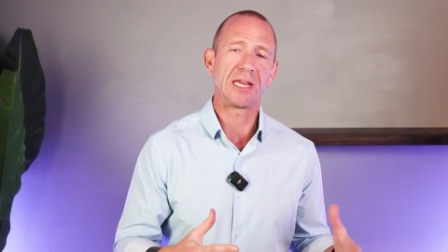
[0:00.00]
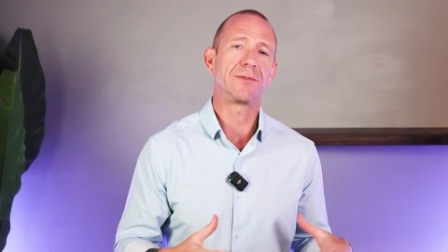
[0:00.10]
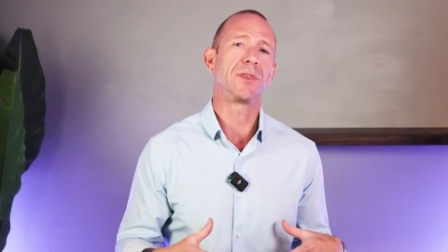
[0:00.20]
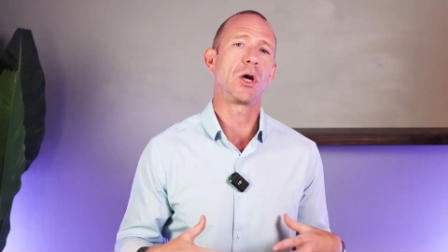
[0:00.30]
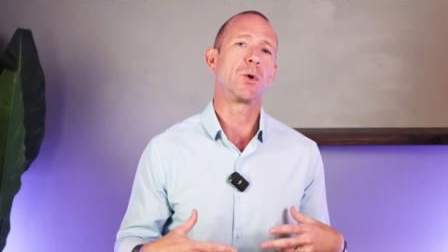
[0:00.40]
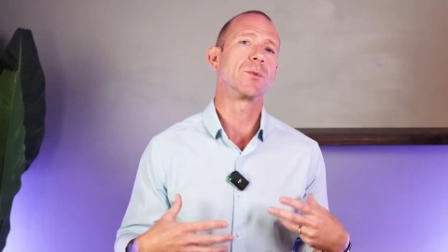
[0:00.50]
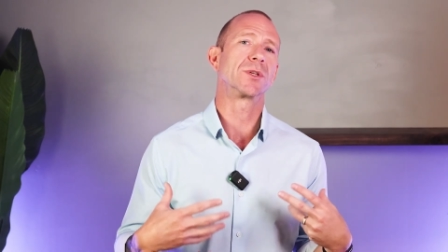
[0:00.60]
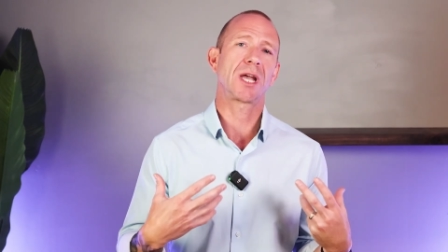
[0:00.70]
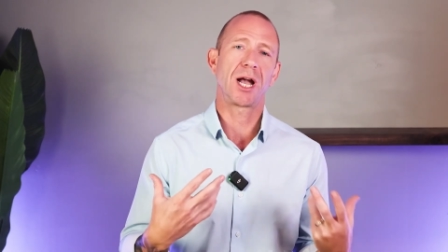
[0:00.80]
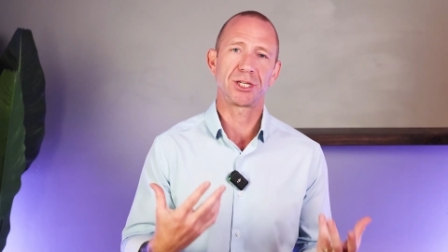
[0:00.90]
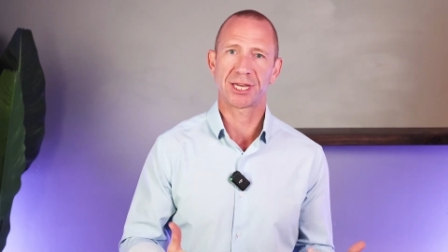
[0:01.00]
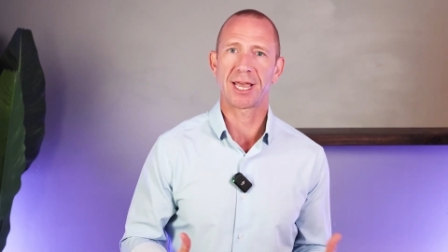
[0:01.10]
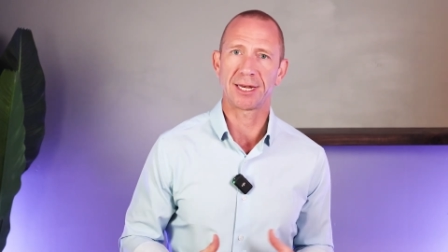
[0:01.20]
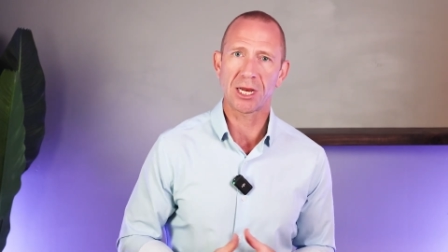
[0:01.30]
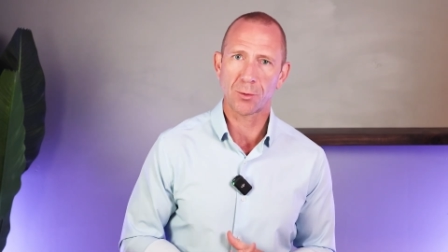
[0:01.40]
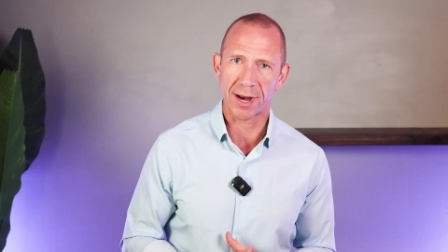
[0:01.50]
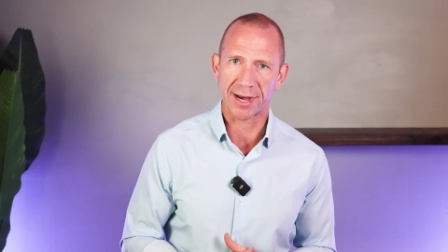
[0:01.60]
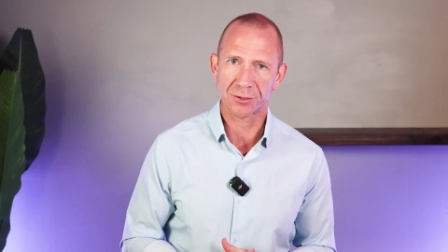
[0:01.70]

even though it was conjugated equine